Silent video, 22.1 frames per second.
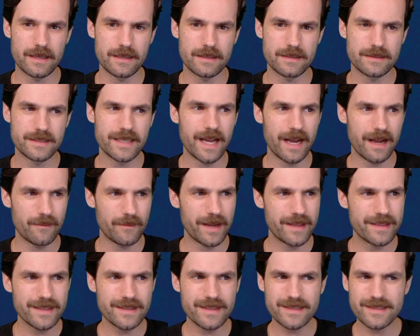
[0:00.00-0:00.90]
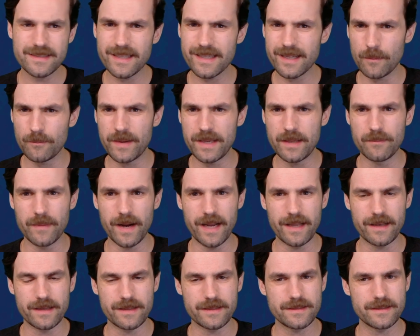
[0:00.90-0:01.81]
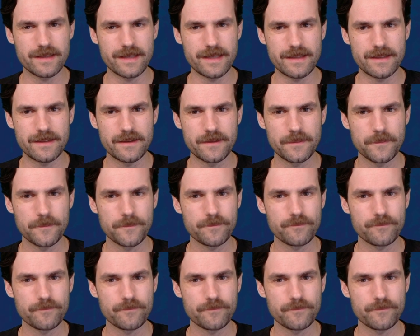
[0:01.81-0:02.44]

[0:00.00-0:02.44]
yeah, I think this is like a B-. Like,